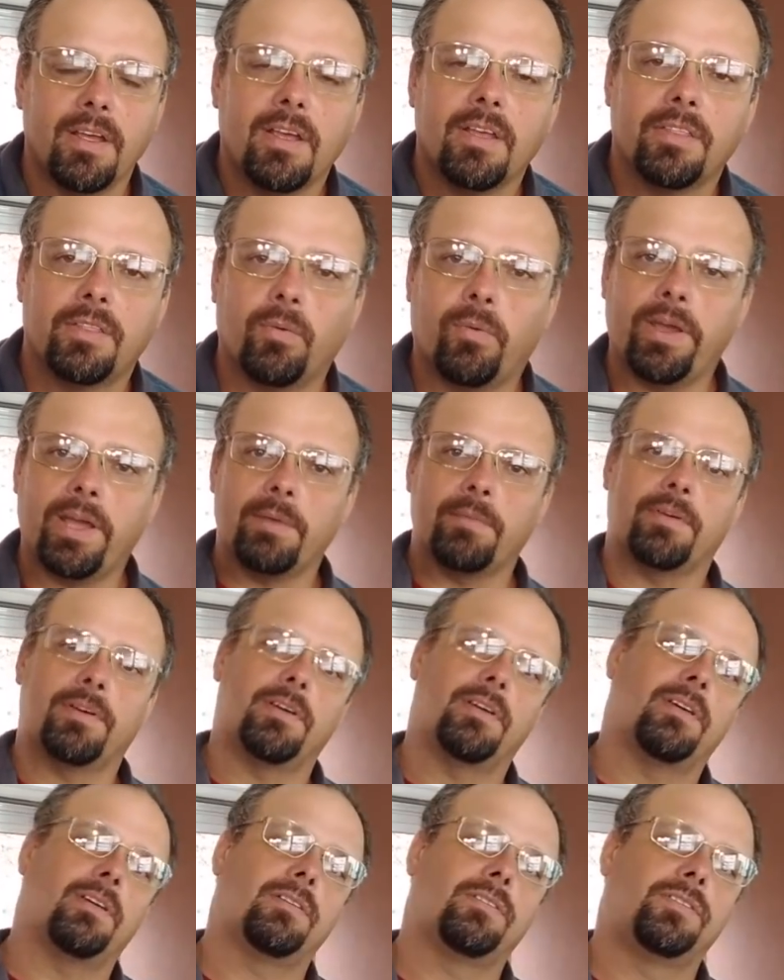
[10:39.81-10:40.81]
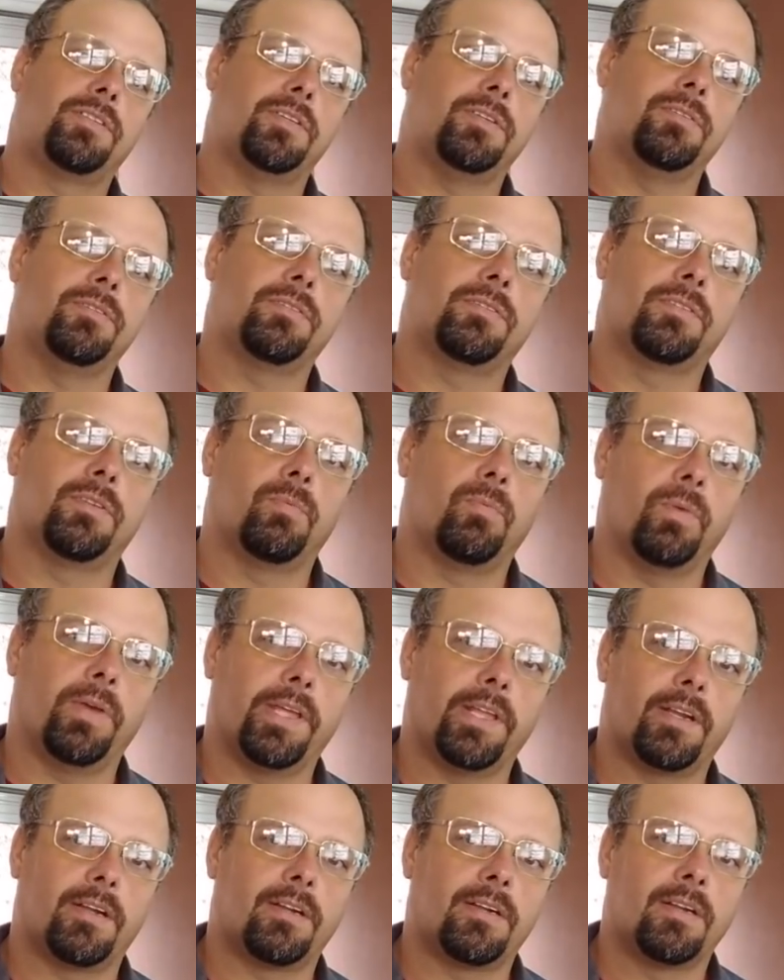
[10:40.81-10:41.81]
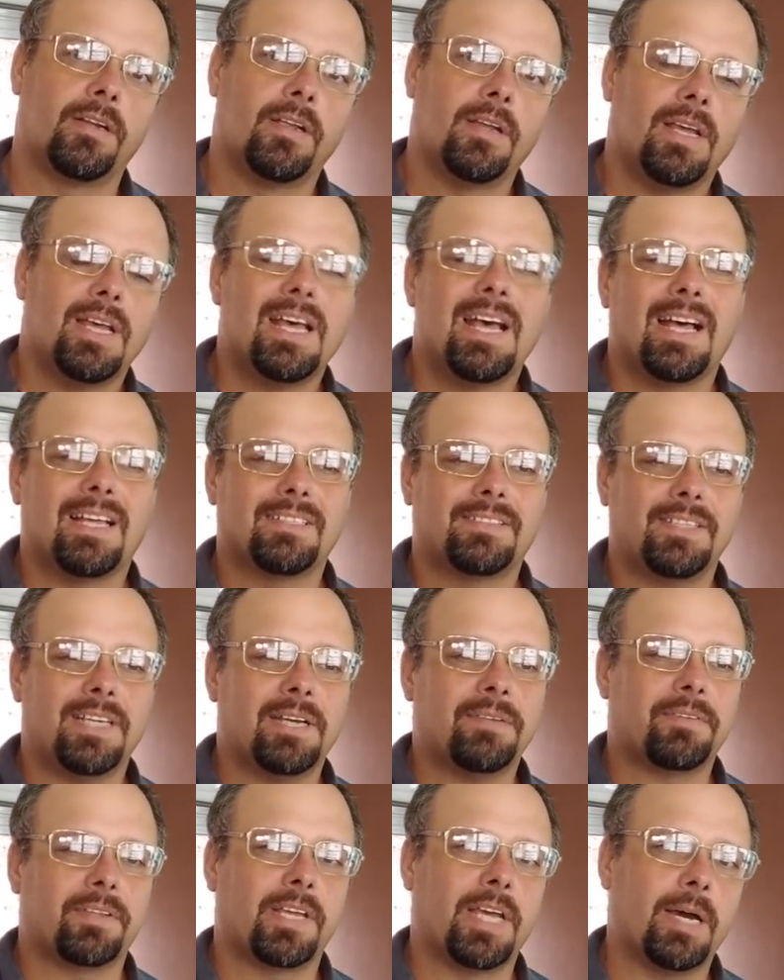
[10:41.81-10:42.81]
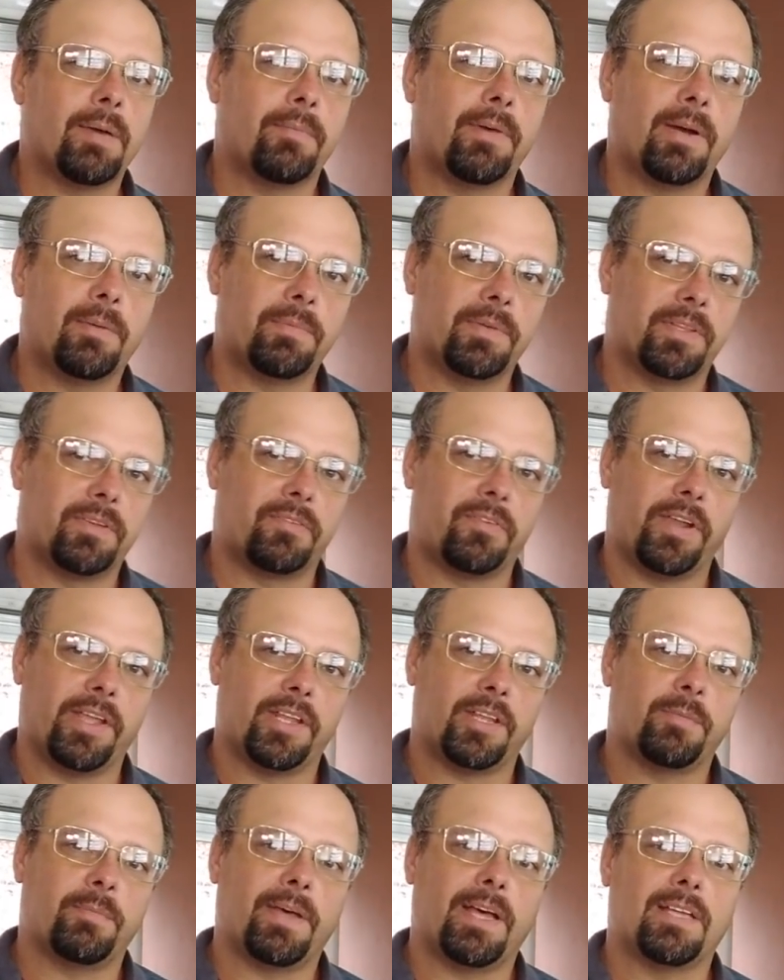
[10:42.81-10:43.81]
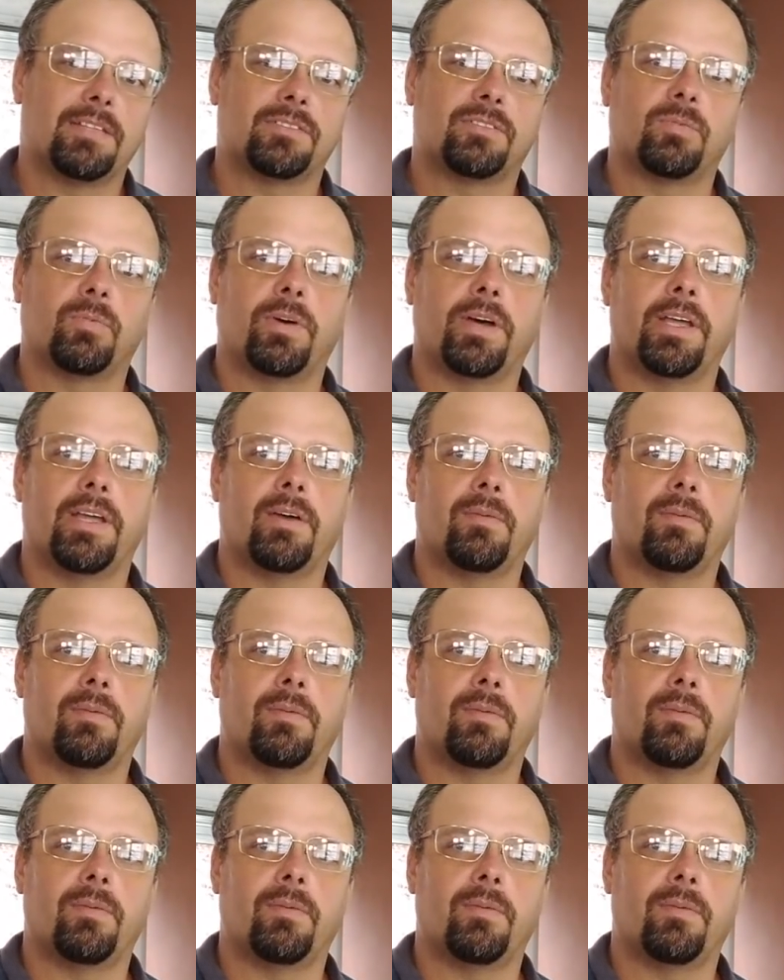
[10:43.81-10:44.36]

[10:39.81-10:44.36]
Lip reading: The way I'm going to choose the winner, I still have to come up with a randomized way.